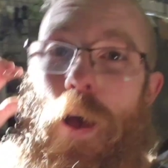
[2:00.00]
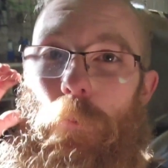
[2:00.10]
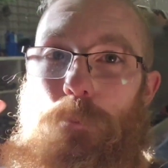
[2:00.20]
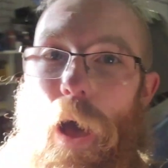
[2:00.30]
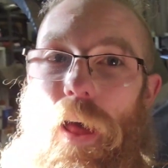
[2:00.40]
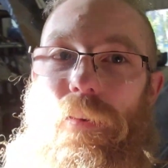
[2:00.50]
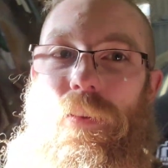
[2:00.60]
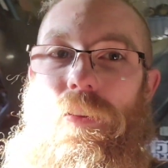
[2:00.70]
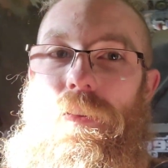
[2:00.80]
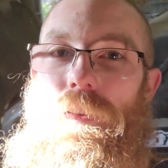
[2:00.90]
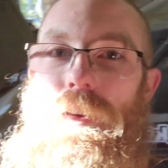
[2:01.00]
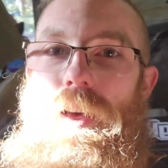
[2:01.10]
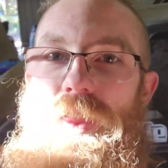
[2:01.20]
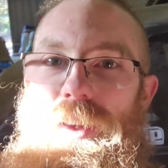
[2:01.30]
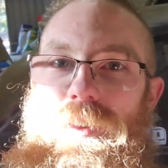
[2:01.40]
But
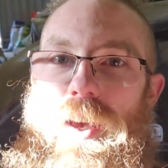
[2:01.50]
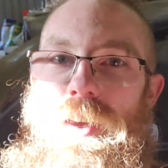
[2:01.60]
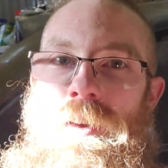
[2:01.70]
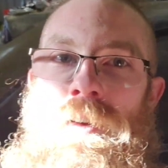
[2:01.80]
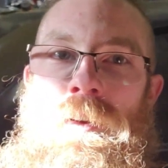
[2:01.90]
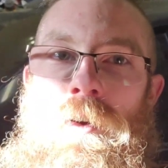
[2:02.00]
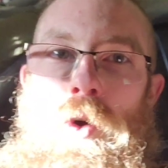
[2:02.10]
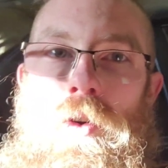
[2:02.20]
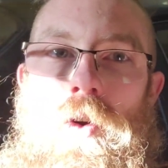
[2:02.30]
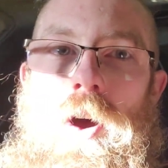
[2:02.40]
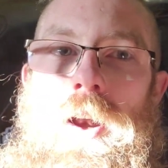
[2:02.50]
this thing right